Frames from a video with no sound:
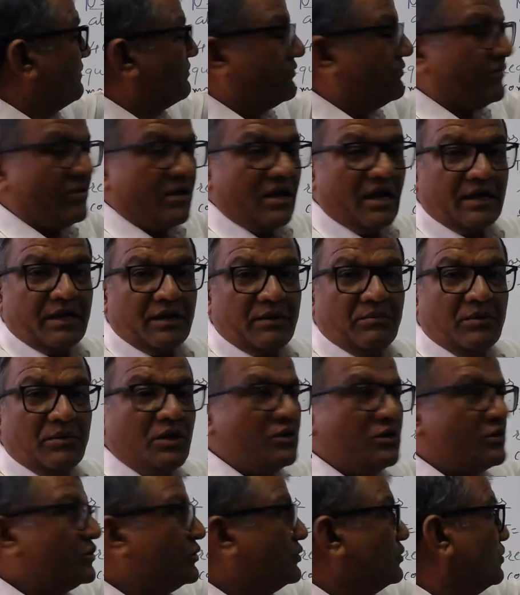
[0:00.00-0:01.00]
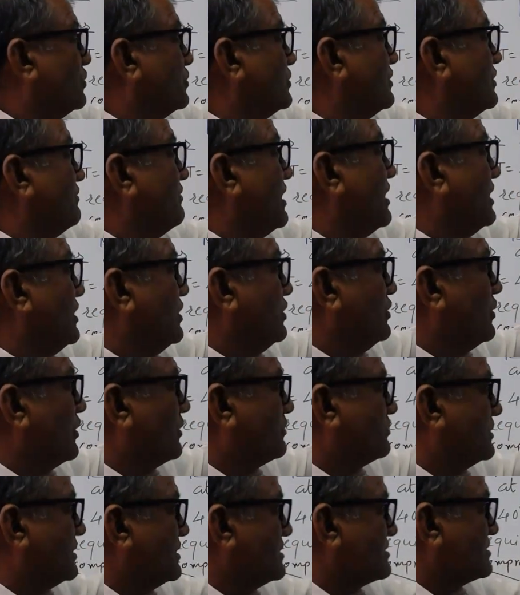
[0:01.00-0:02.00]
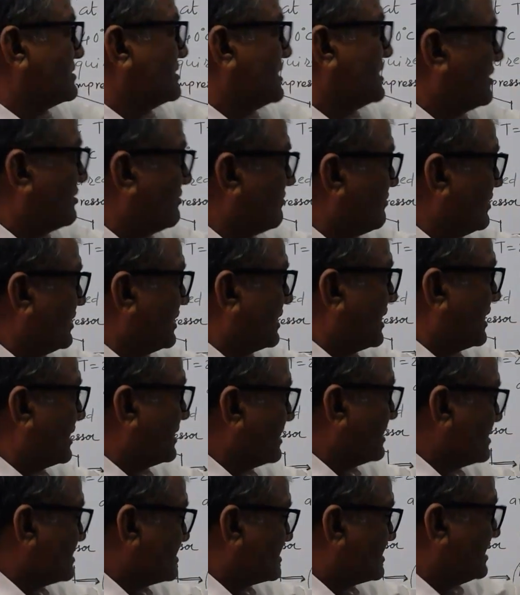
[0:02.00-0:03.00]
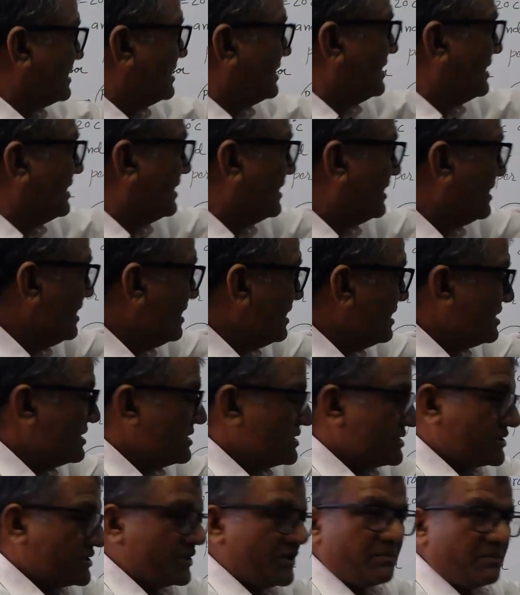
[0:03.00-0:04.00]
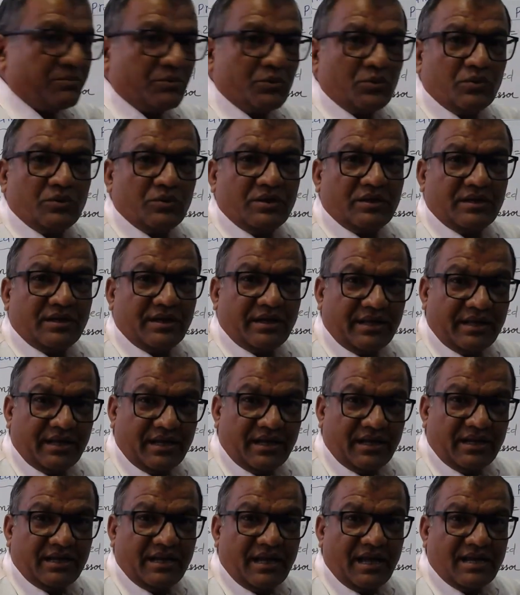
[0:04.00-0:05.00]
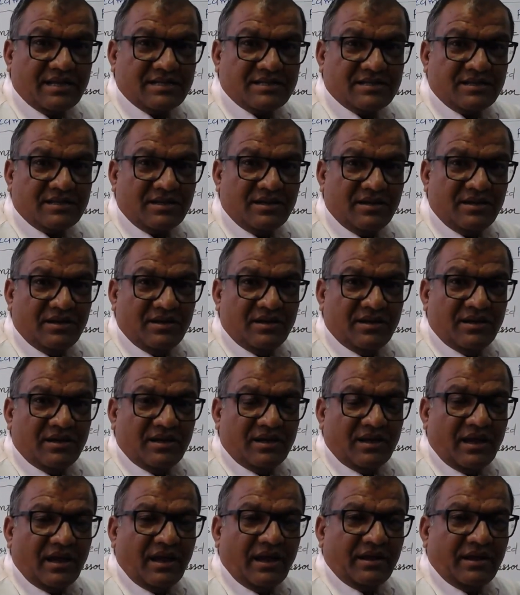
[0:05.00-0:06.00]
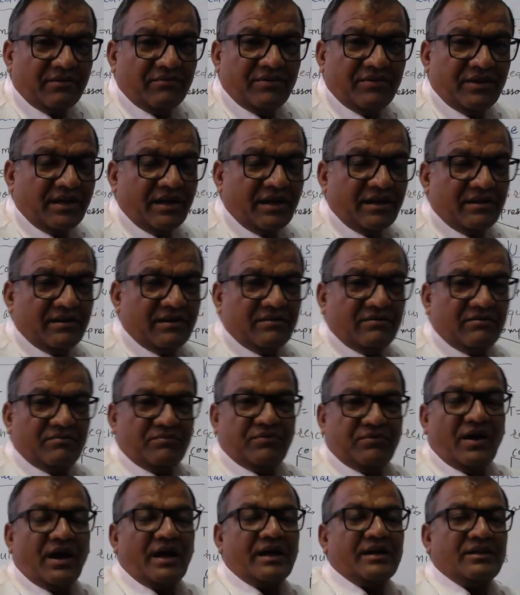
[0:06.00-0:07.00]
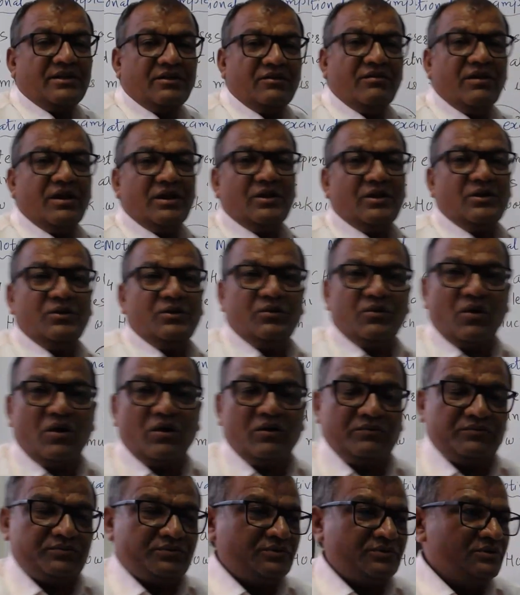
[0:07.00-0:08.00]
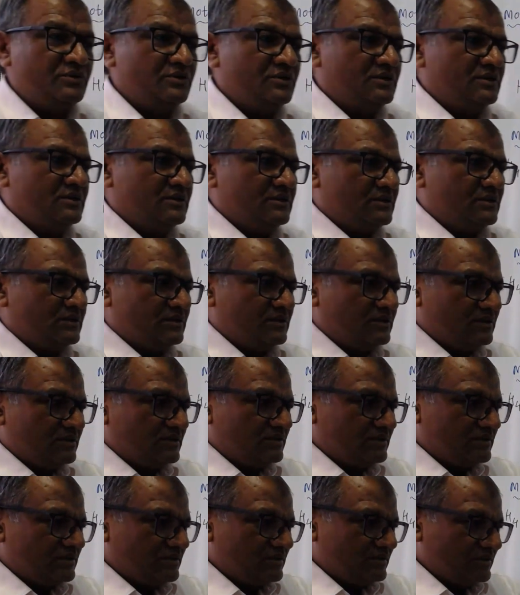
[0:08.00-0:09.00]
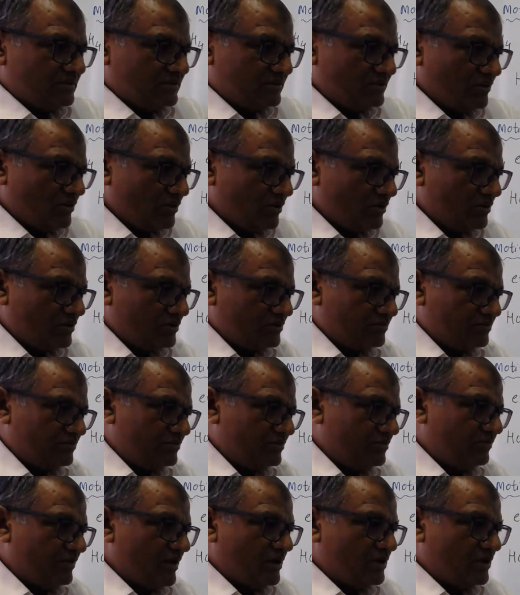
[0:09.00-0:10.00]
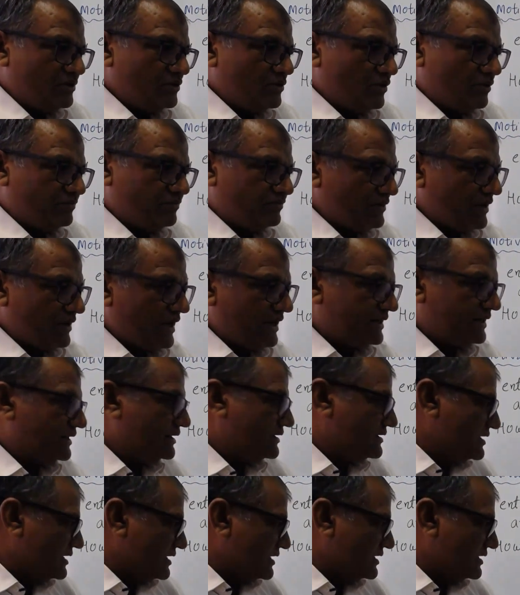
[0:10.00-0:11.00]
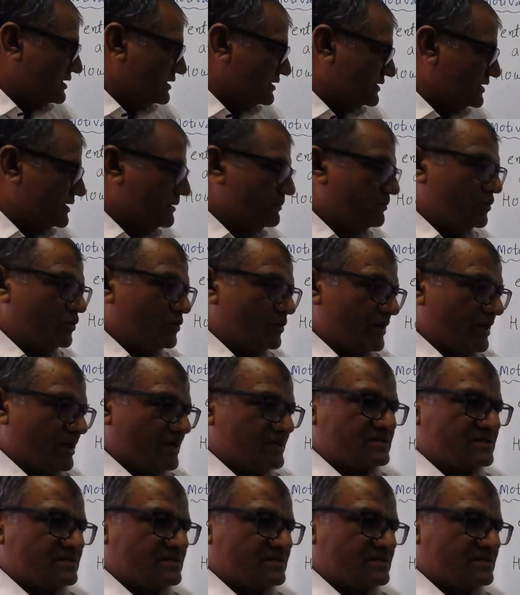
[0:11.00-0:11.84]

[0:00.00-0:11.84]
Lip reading: we are able to know the value of this, then we can easily shift to the real gas, and we can find the value of or value of any Ws